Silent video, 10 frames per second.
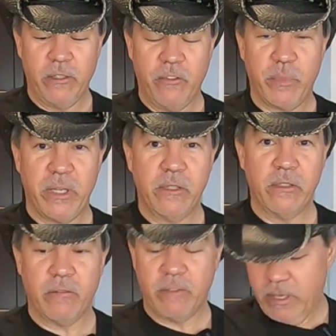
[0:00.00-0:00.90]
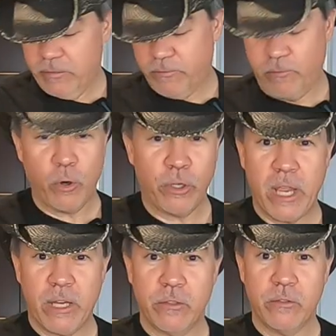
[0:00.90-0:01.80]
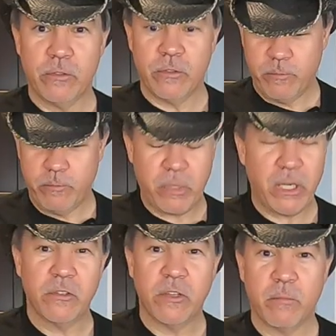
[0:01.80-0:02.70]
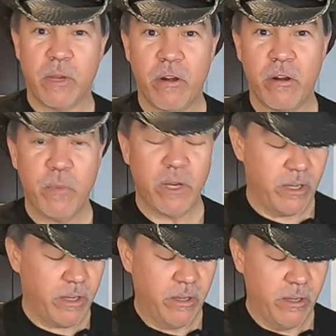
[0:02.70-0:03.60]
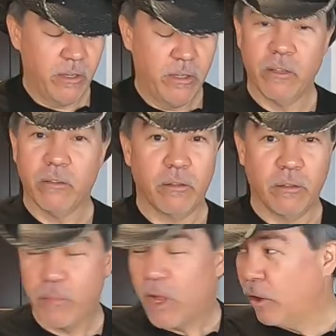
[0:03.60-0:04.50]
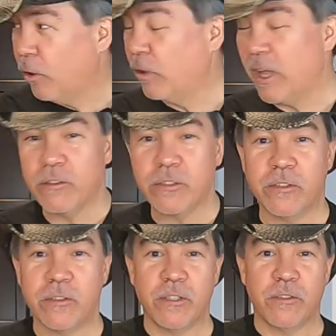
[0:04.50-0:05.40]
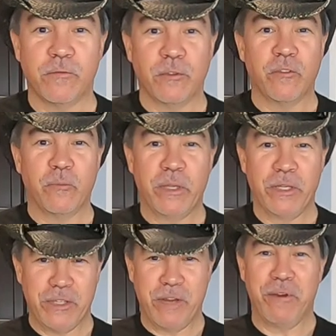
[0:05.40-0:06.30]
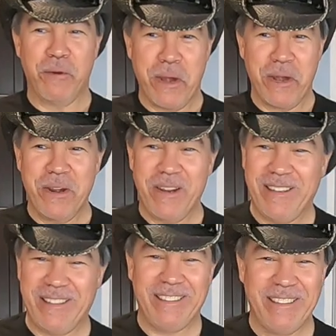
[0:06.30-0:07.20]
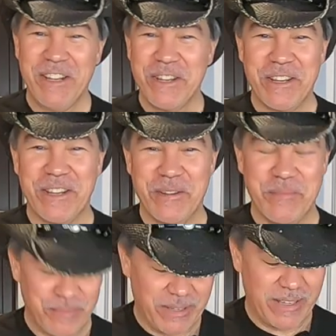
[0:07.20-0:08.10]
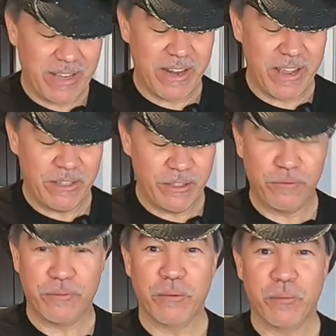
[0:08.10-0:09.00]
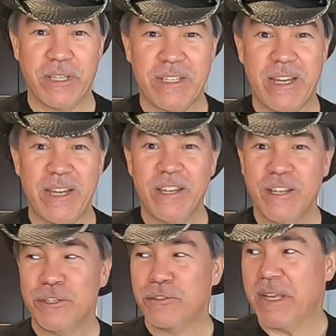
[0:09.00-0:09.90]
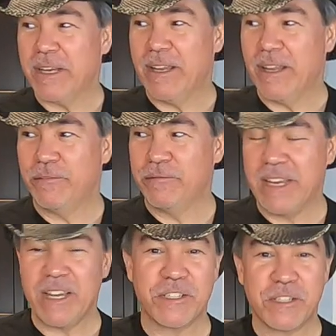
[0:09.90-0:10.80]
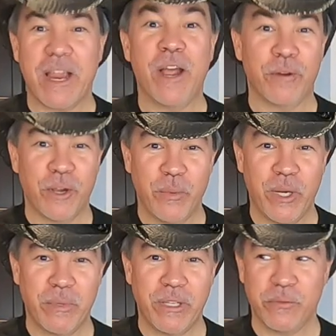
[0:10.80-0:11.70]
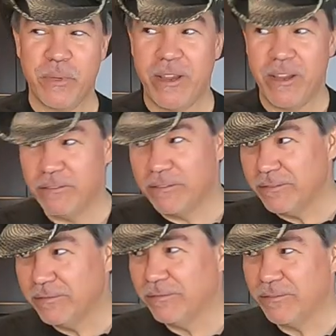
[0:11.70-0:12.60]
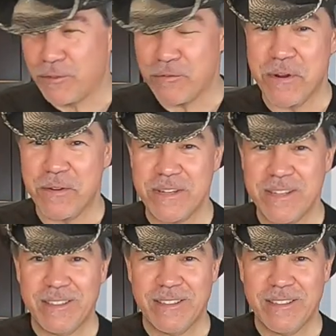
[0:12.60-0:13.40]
I love pigs. I've got four tattoos of pigs on my arm, and our whole house is full of pigs everywhere. Kind of had a little fun one day trying to have guests count how many pigs we have throughout.